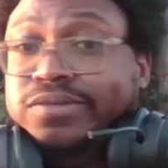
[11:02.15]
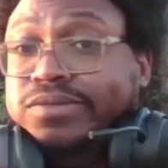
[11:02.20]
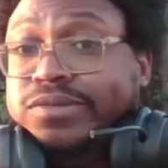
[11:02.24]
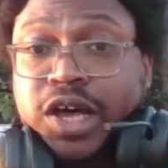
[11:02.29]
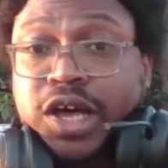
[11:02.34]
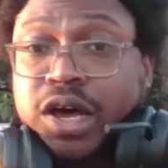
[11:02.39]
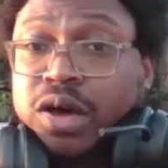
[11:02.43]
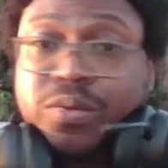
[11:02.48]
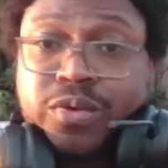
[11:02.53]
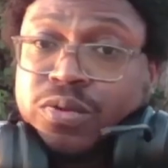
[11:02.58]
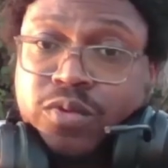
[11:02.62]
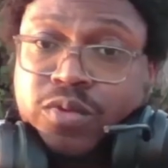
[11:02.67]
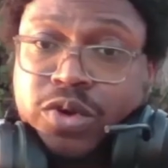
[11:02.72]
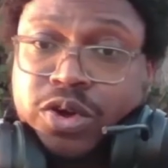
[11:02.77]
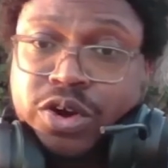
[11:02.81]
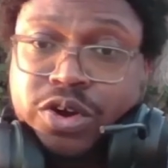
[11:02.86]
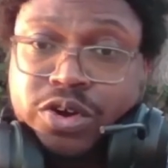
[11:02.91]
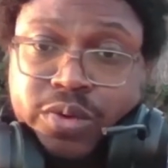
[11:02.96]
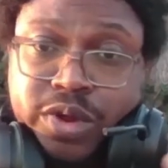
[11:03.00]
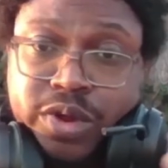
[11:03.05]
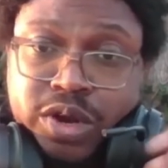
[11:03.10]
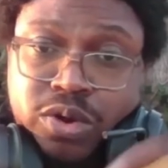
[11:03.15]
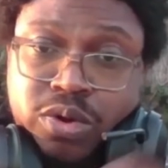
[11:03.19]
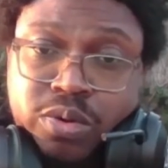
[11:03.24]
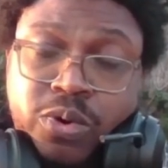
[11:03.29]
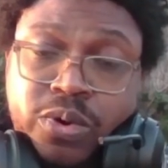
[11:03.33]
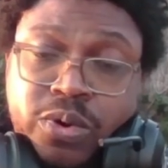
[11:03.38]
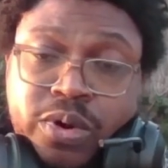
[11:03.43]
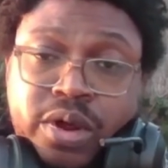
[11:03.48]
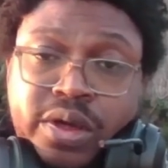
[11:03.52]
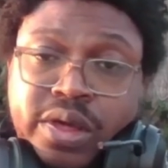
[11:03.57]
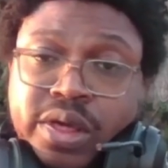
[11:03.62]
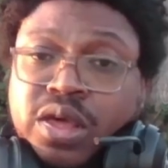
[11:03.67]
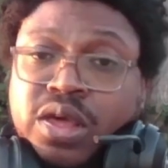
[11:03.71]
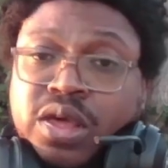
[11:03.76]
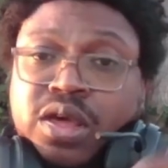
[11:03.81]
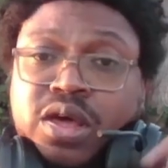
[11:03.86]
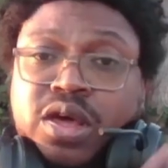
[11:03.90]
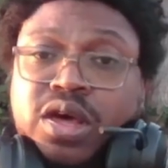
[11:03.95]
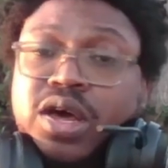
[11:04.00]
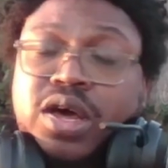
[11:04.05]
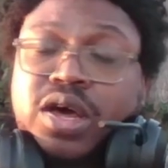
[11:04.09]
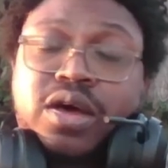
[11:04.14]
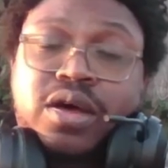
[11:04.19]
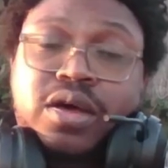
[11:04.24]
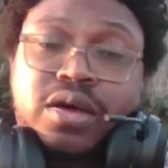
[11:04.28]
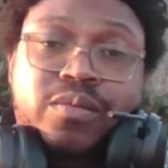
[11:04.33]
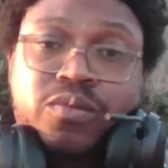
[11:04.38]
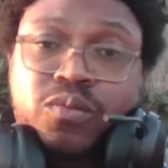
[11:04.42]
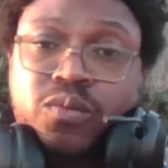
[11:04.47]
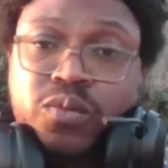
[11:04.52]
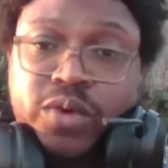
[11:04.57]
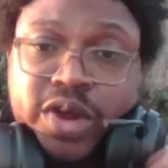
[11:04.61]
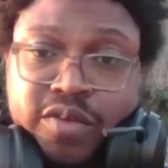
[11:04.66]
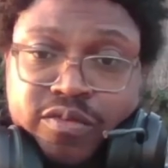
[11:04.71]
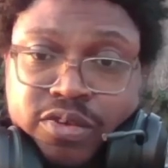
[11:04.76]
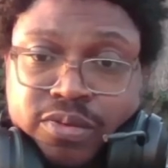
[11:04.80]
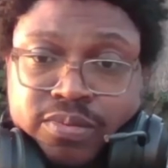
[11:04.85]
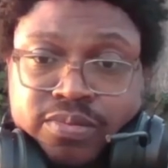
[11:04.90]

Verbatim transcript: I wouldn't want to do it no more. Um, whatever.